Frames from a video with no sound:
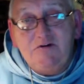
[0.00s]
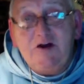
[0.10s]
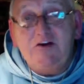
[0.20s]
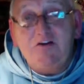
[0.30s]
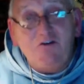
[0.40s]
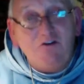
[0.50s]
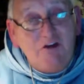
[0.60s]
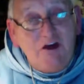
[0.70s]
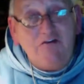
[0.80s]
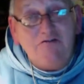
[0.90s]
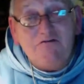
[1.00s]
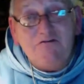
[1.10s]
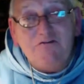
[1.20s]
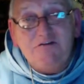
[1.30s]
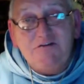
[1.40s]
and your love
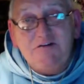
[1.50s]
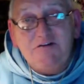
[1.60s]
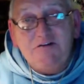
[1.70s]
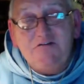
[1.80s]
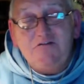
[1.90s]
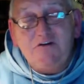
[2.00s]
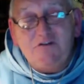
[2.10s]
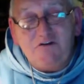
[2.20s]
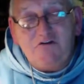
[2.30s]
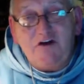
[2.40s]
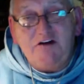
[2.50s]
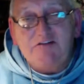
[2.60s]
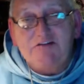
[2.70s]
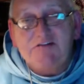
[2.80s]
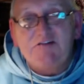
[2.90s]
for the
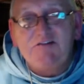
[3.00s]
Christ.